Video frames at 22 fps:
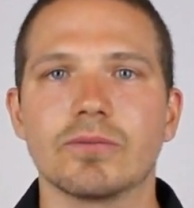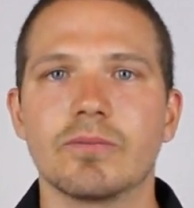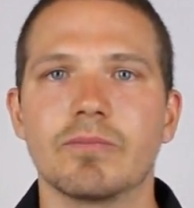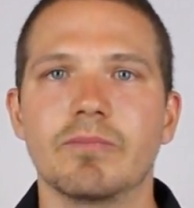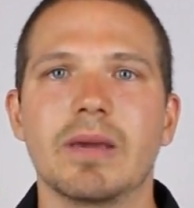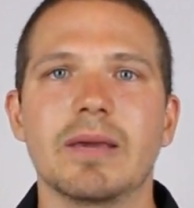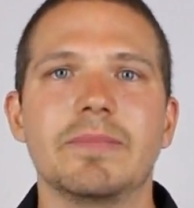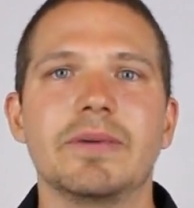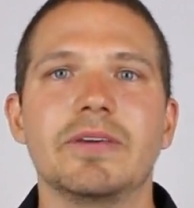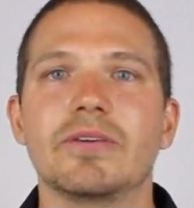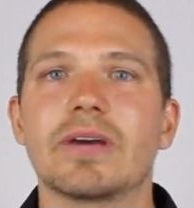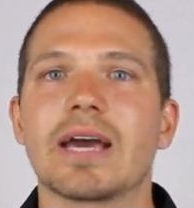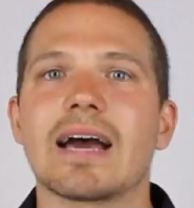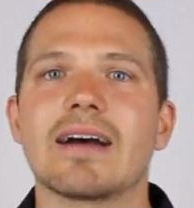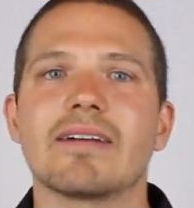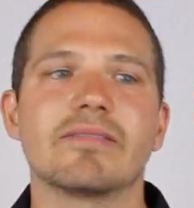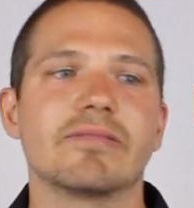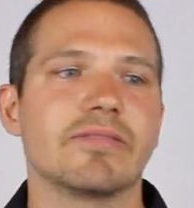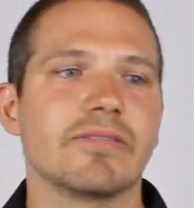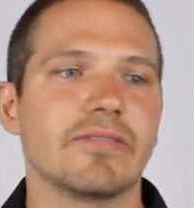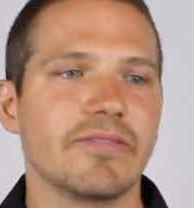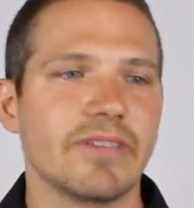maybe you
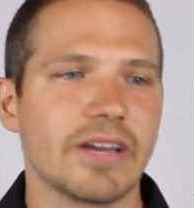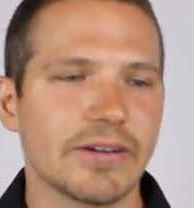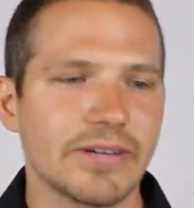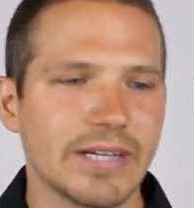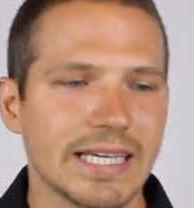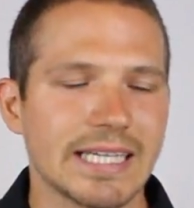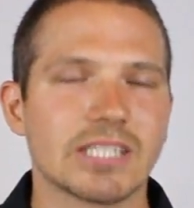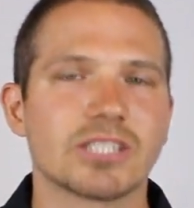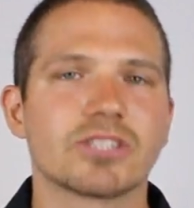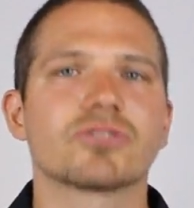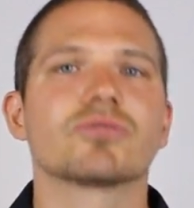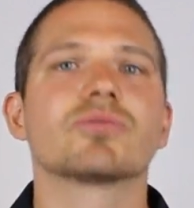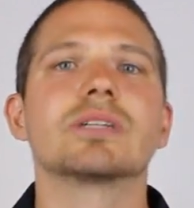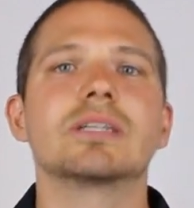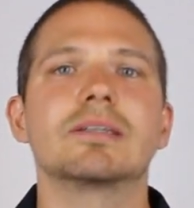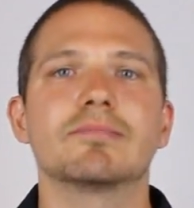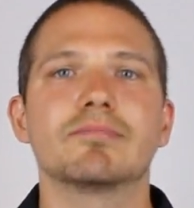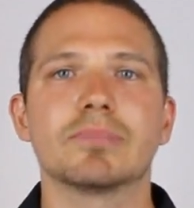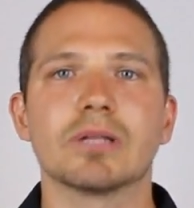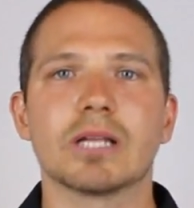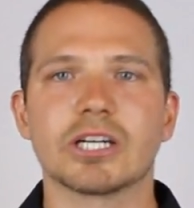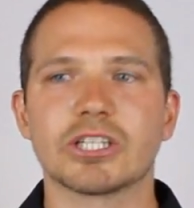have very
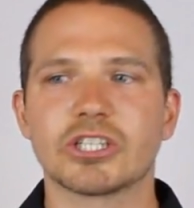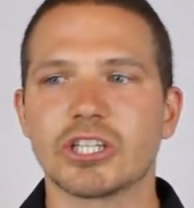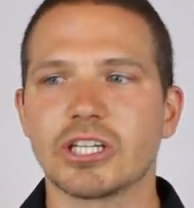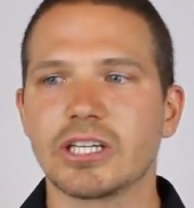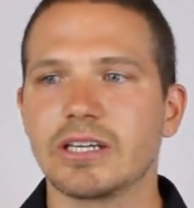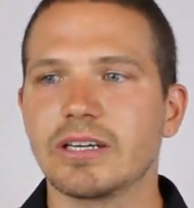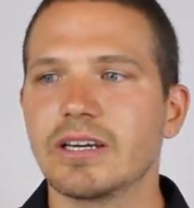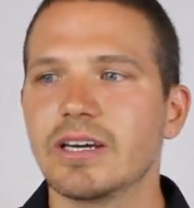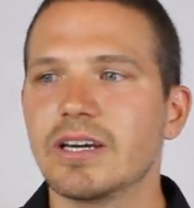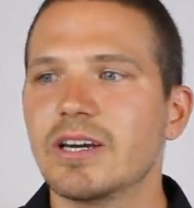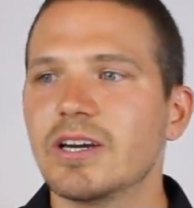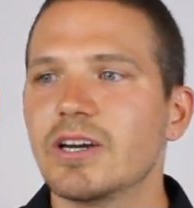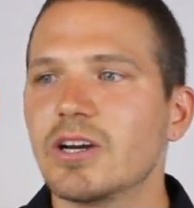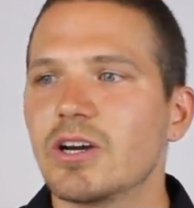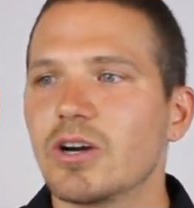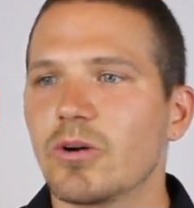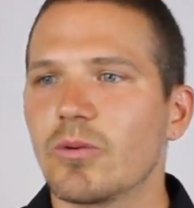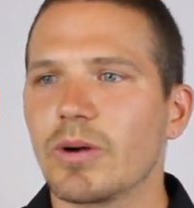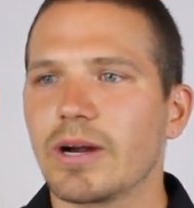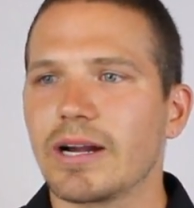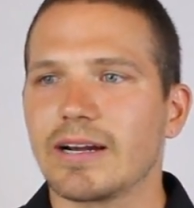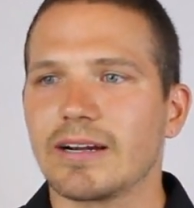extreme blushing
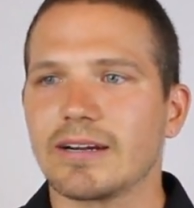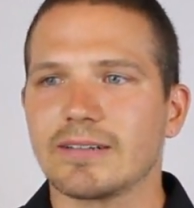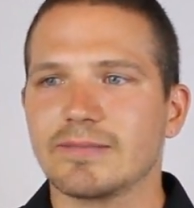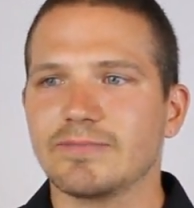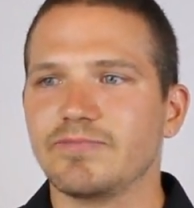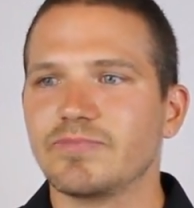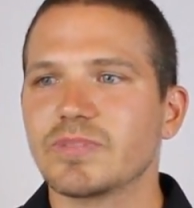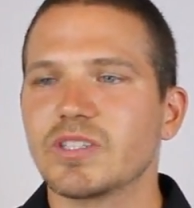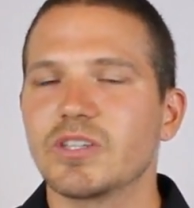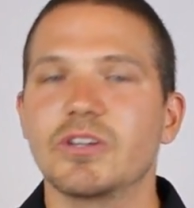where,